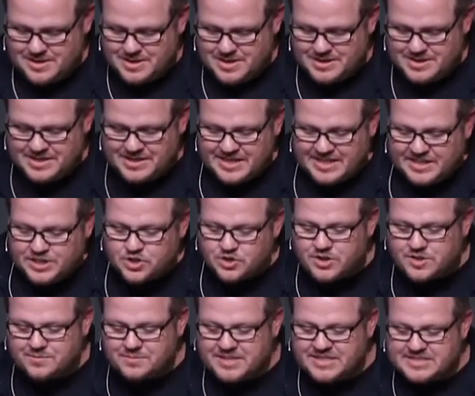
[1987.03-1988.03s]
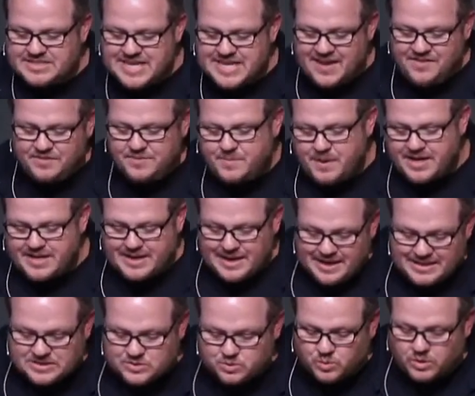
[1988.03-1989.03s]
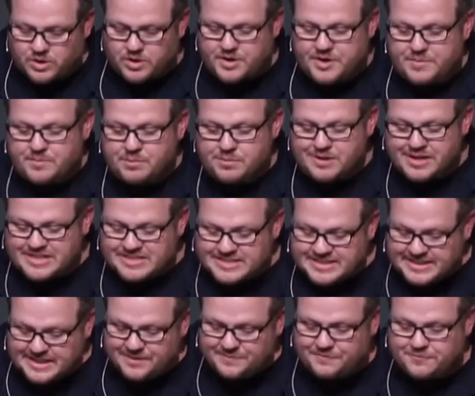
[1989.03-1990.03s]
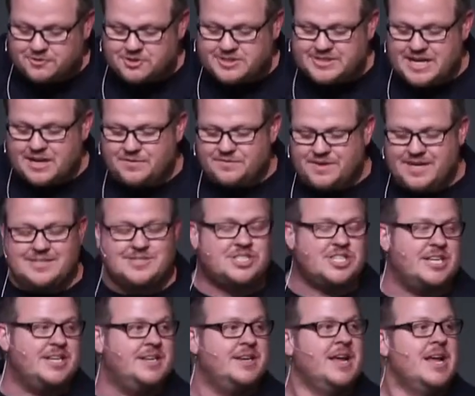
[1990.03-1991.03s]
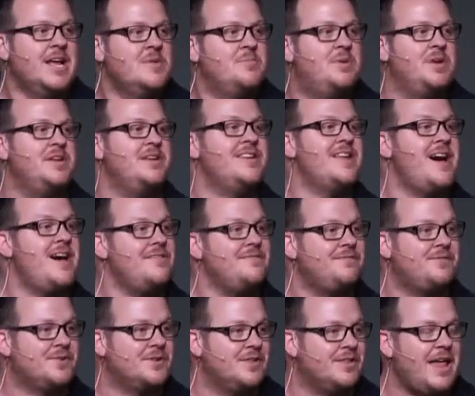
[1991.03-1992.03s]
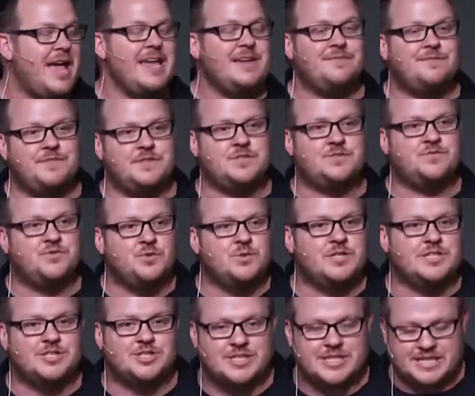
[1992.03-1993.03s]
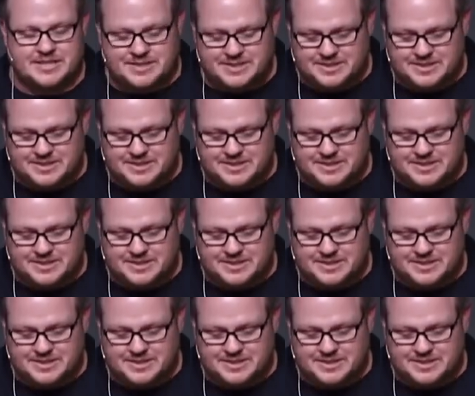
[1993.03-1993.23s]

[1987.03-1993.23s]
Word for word: To think you can be saved by God's word, embracing it for salvation, but not for life, is foolishness.